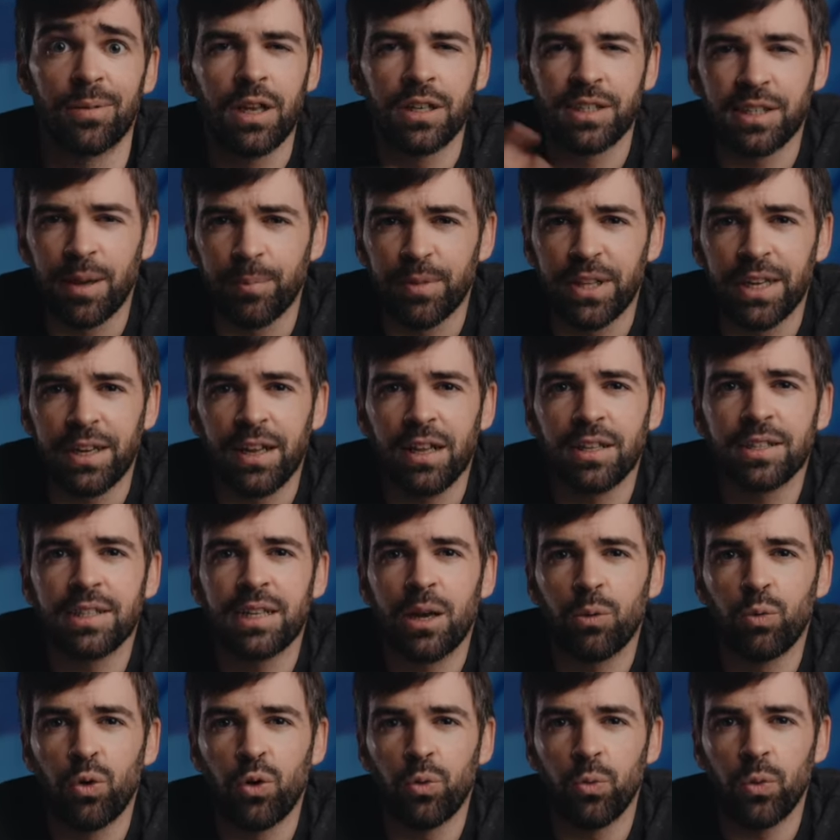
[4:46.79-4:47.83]
Something else
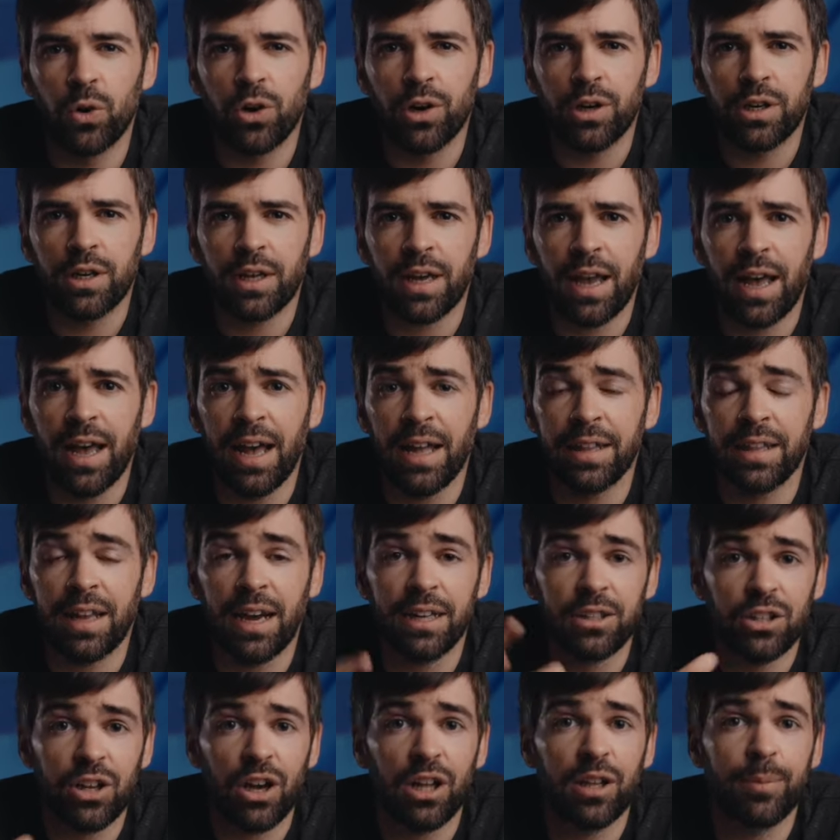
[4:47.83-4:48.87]
that would work, and
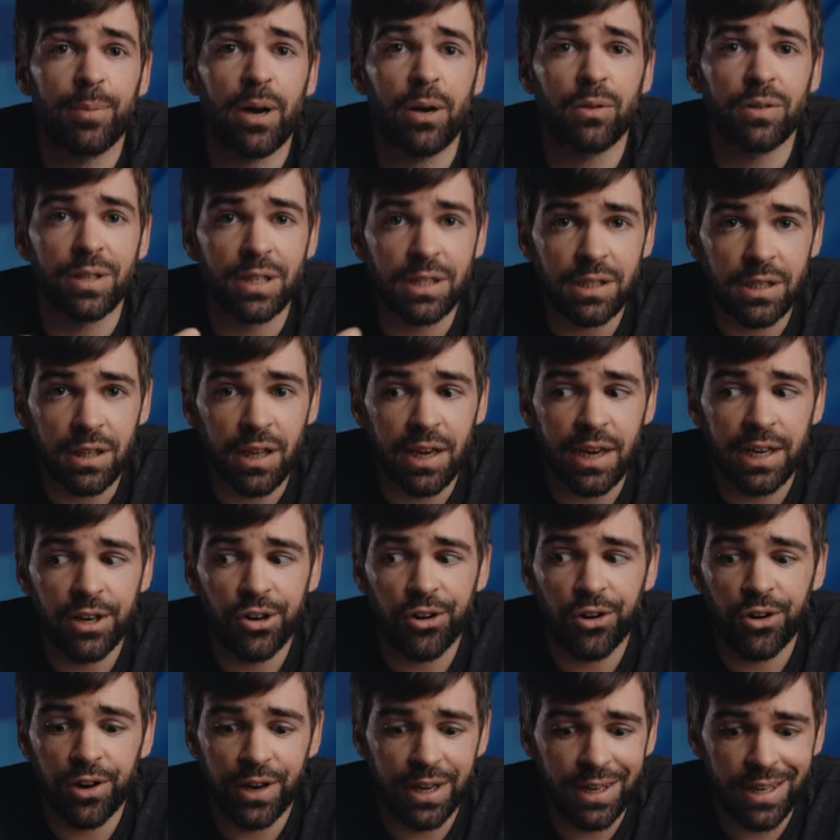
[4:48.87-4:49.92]
I thought about this
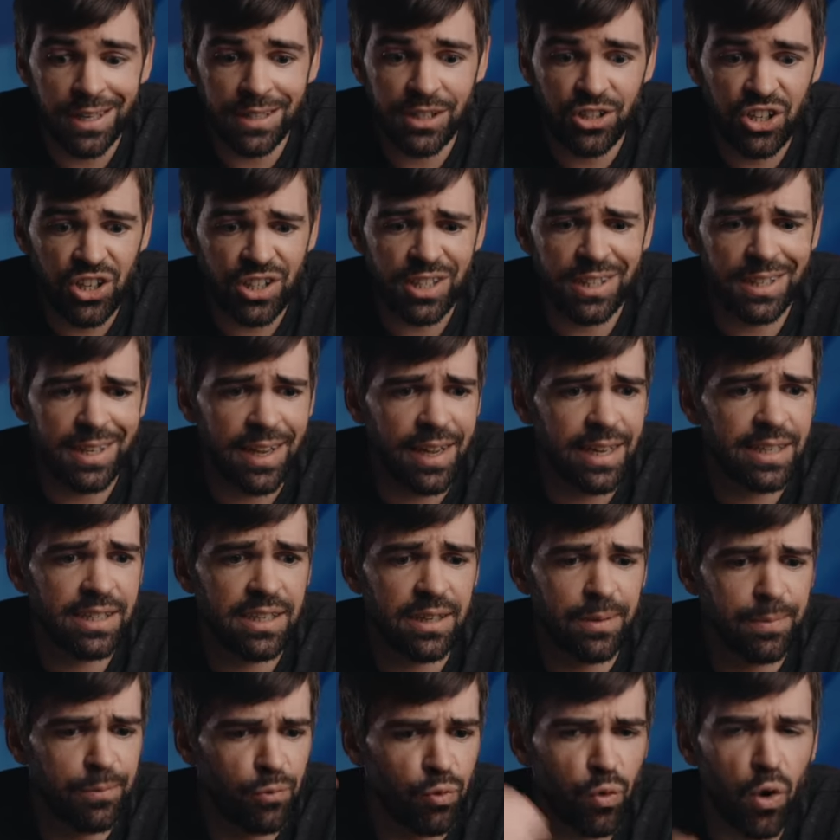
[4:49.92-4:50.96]
later, is just take
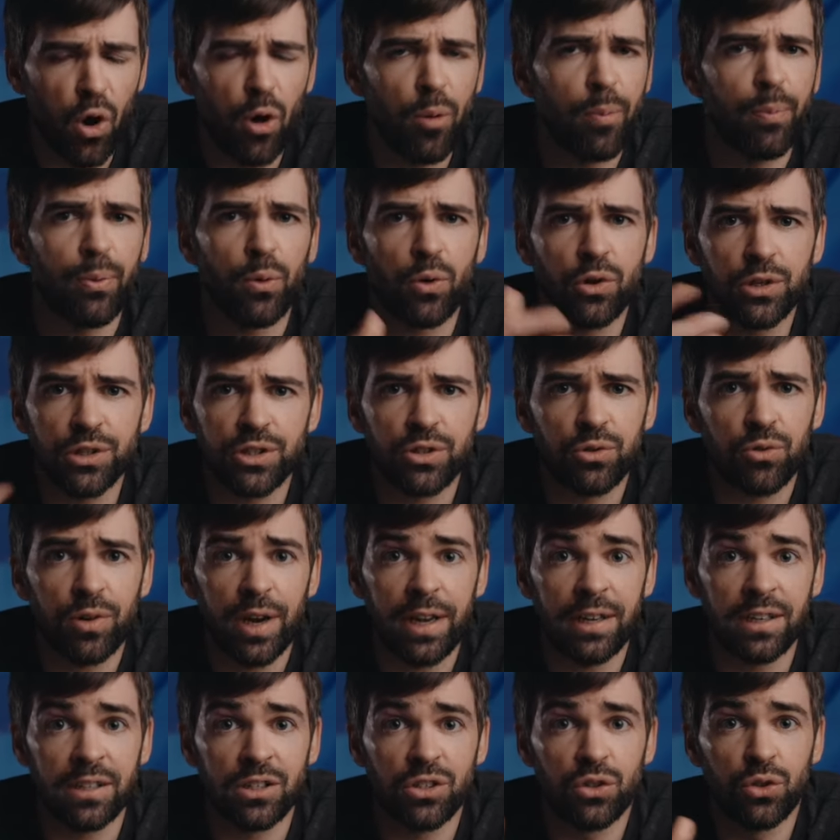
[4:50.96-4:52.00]
some rope or
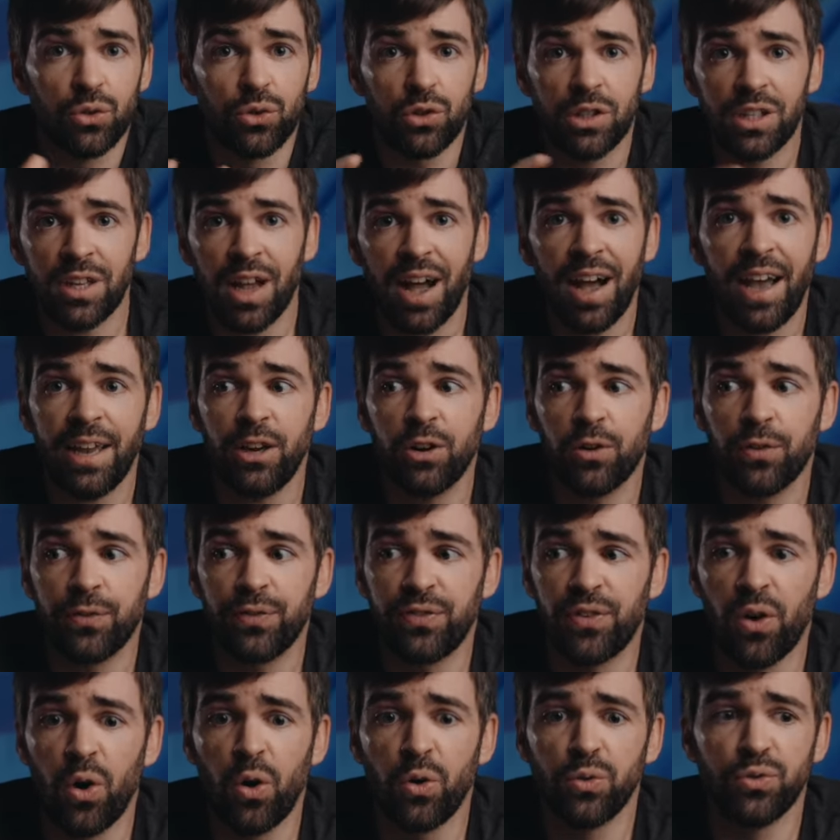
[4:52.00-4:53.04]
strings to tie your
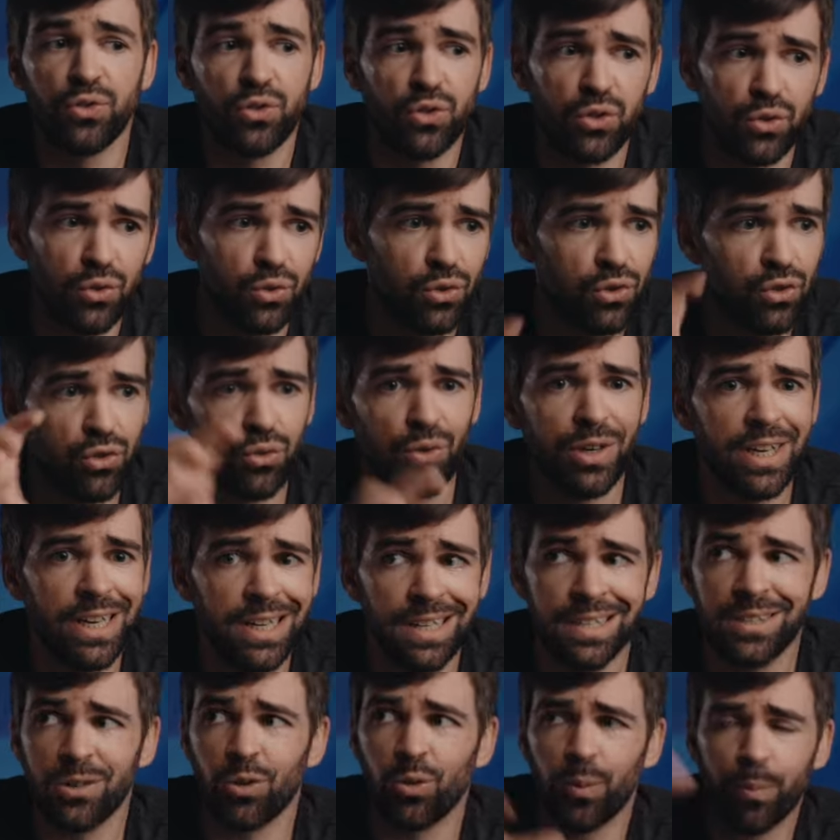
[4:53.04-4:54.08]
phone to
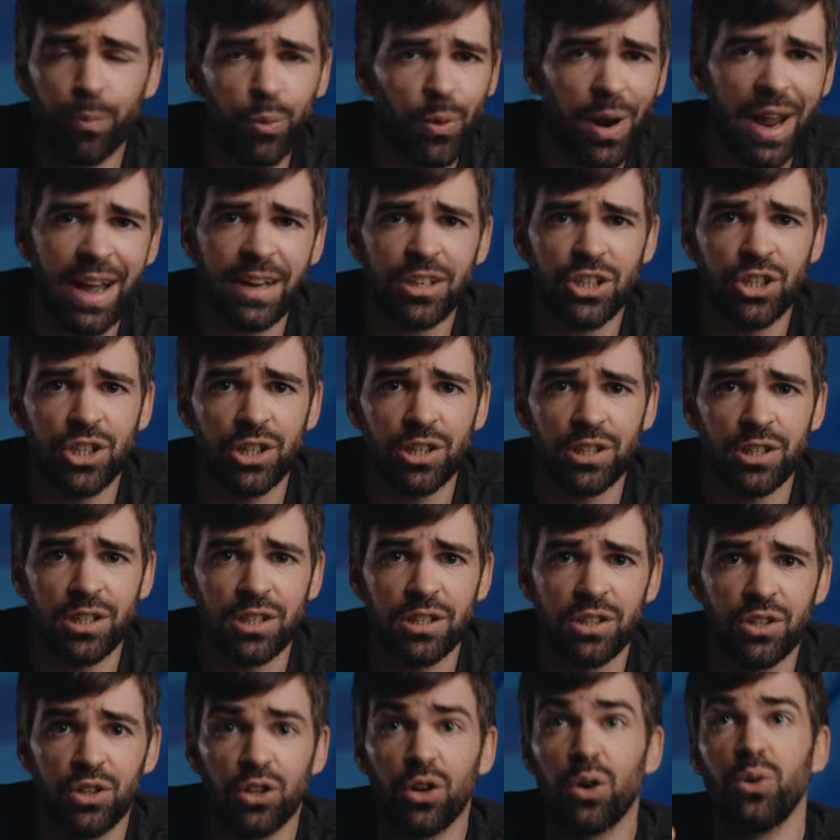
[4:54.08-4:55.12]
trees or
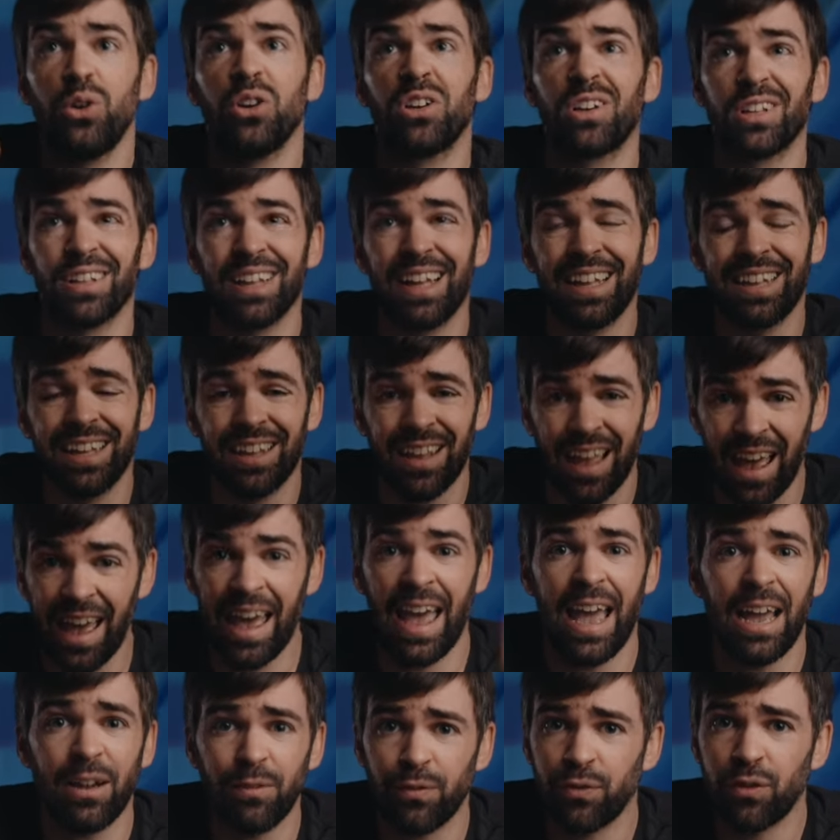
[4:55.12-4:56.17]
branches. You know, you can let it
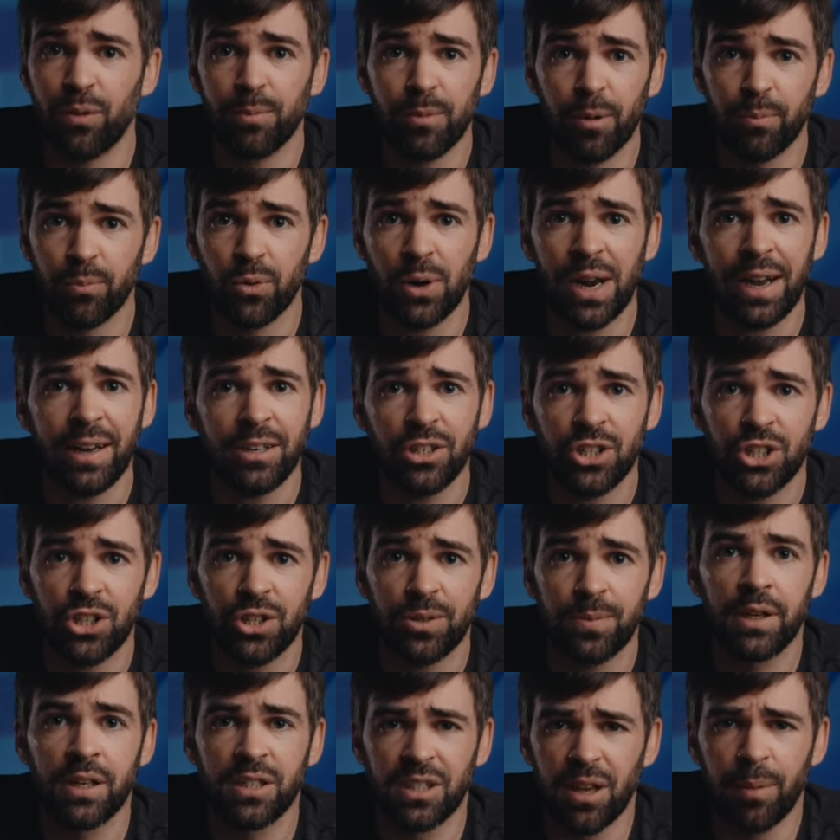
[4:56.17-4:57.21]
hang from a
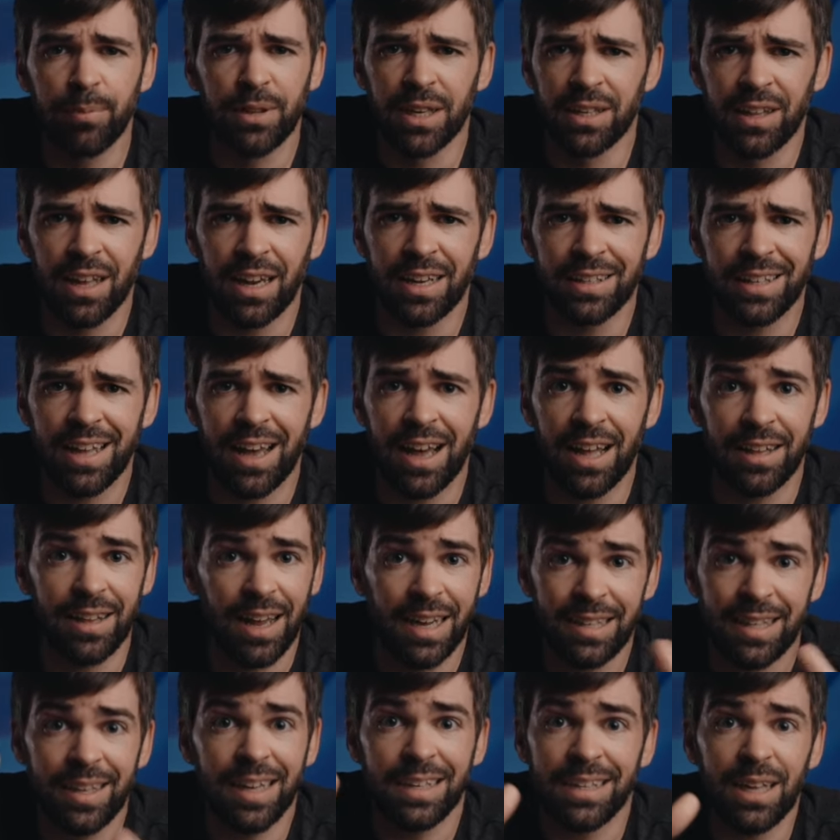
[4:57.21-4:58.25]
branch. Something like that.
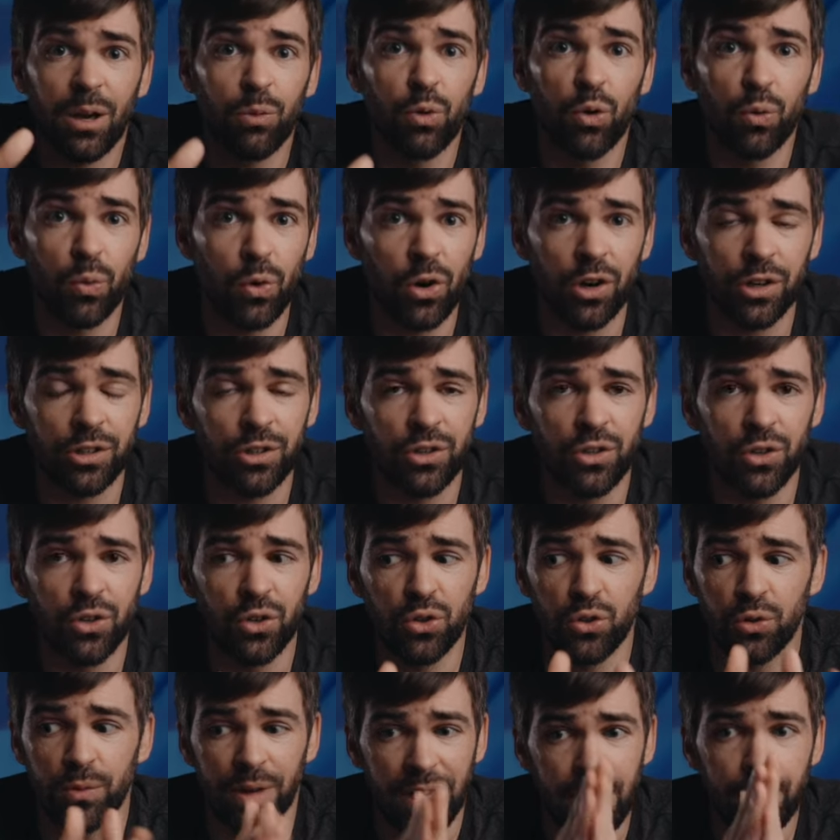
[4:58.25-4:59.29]
I think that would work
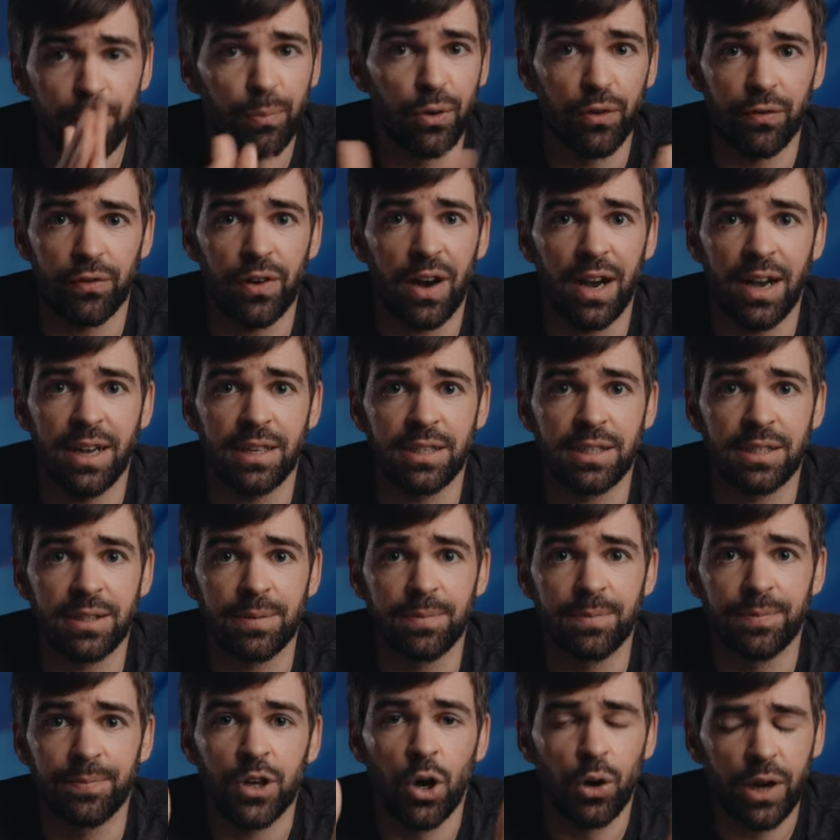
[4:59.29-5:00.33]
too. Improvise.
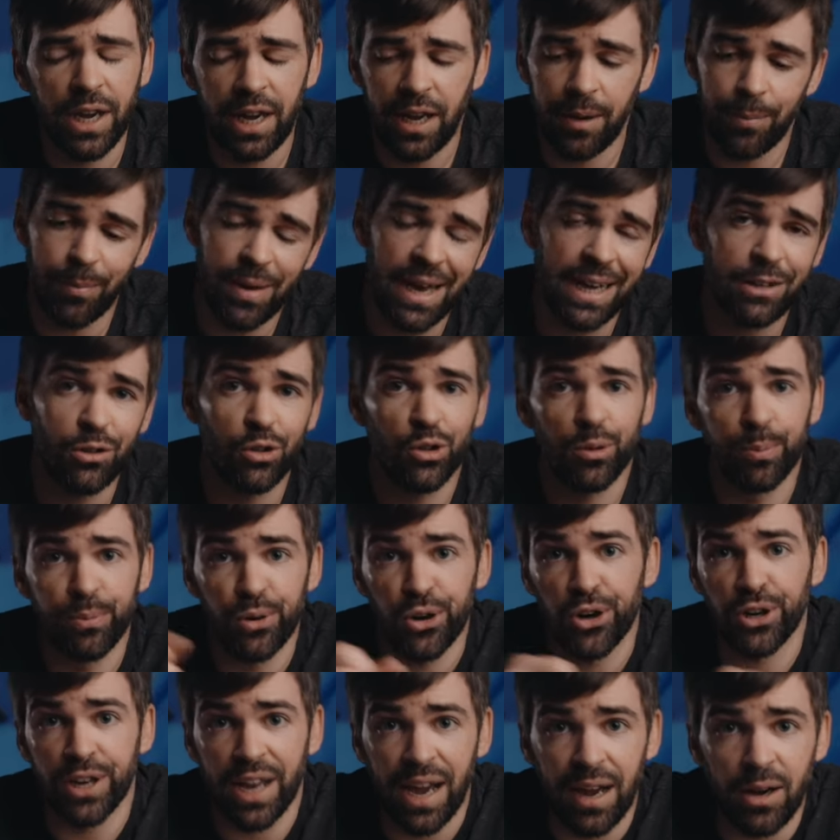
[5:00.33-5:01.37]
Okay, back to the
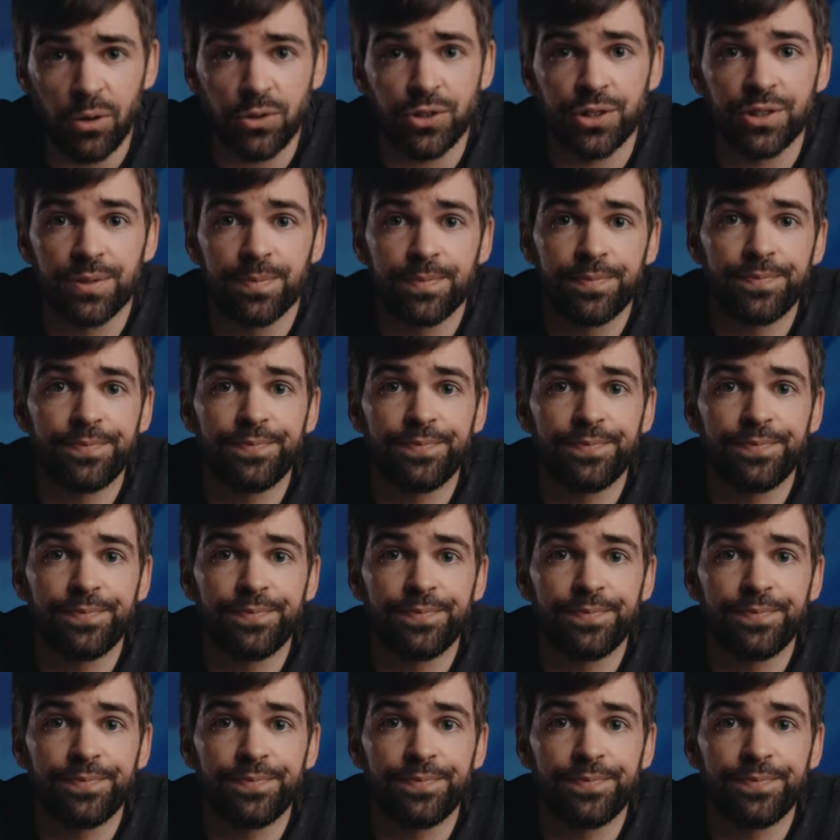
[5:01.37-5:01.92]
birdhouse.